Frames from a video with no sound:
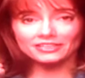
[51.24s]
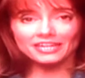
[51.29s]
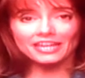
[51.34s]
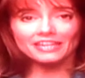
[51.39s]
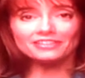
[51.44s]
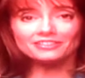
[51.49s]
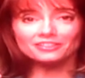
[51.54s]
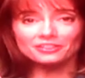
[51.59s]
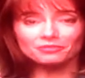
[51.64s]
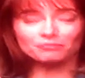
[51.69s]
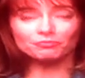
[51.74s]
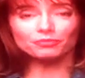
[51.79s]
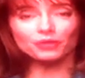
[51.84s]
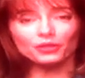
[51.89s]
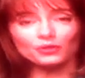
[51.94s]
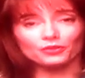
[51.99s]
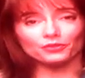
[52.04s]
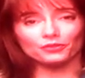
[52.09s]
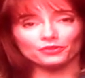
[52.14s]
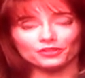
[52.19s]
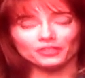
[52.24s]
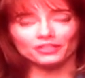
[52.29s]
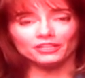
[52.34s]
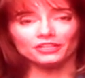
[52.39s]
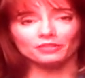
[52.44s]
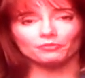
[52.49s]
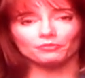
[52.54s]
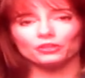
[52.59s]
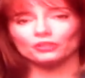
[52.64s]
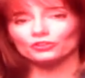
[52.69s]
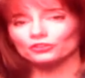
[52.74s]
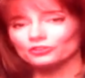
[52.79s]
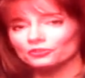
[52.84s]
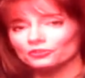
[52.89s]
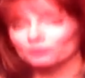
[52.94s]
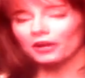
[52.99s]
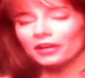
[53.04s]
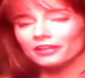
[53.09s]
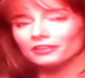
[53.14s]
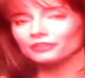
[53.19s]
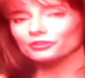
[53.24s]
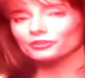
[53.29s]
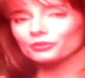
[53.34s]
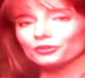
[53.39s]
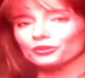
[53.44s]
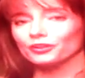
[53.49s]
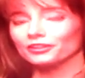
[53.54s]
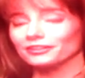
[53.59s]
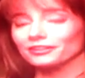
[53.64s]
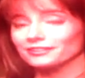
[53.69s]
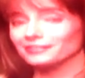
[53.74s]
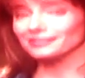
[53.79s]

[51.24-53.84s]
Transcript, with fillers: encased in bone, but your spinal cord